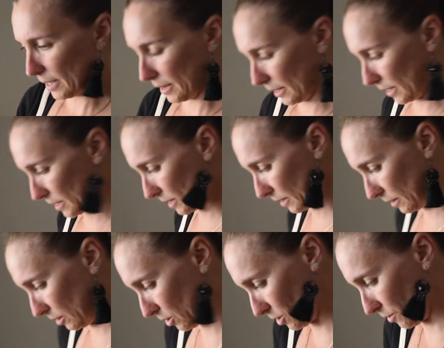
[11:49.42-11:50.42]
There's
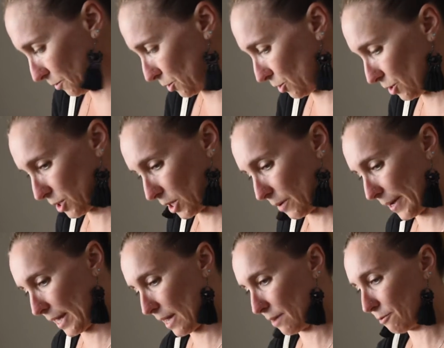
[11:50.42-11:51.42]
lots of juice
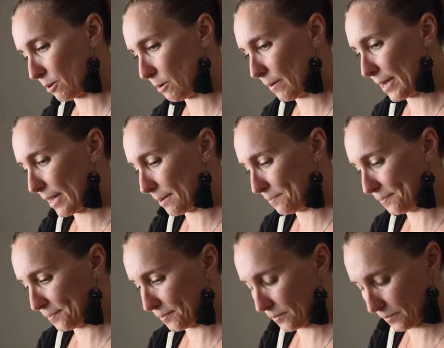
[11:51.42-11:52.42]
going everywhere.
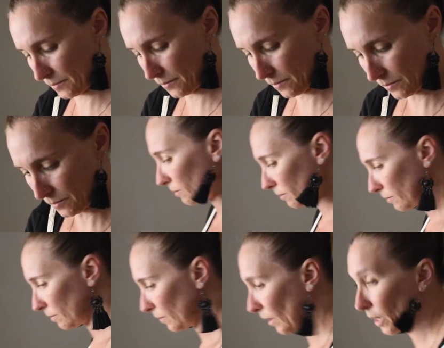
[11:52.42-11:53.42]

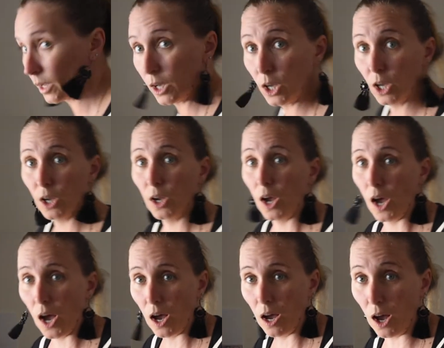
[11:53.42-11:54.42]

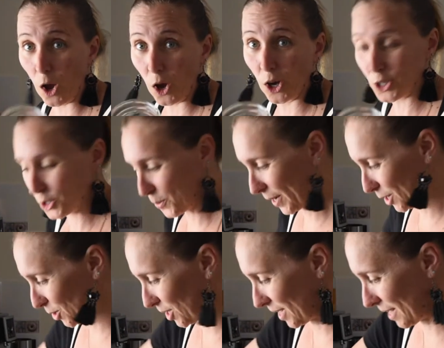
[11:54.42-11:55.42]
I just went and
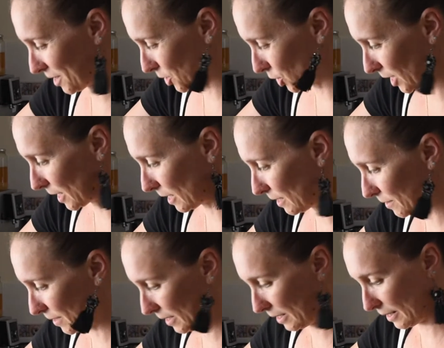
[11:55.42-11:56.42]
got another jar,
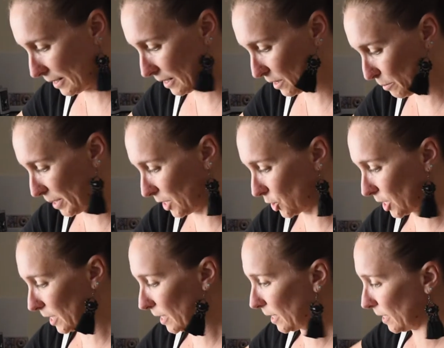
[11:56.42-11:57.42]
another big
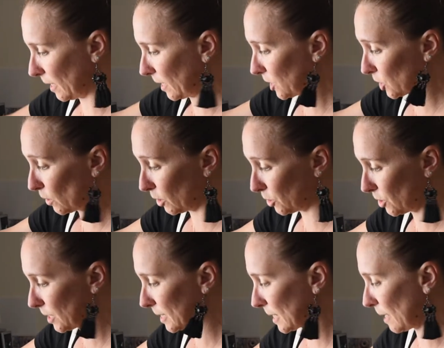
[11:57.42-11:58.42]
jar. And so I'll do
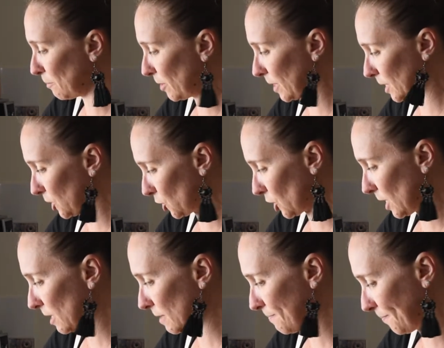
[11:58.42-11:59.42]
the same with this jar.